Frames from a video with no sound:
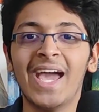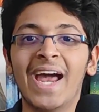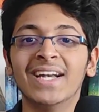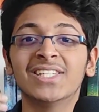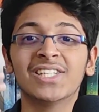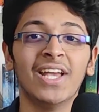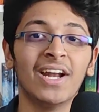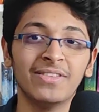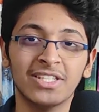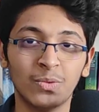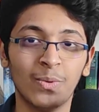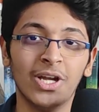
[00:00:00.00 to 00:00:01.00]
and share
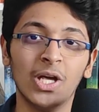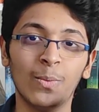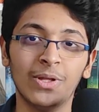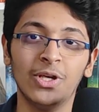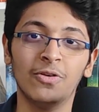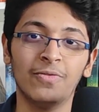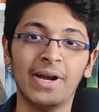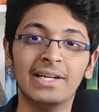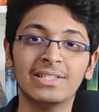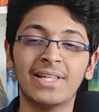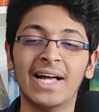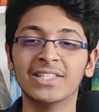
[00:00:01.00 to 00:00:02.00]
this video with your
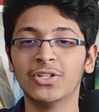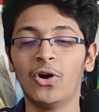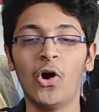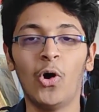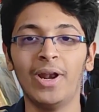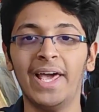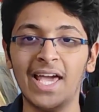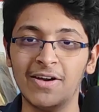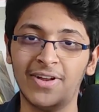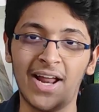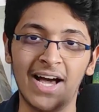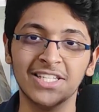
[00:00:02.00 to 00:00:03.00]
friends. That's all I
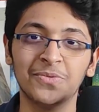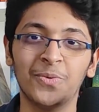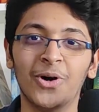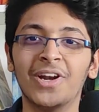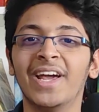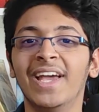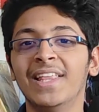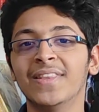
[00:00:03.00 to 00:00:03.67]
ever ask for.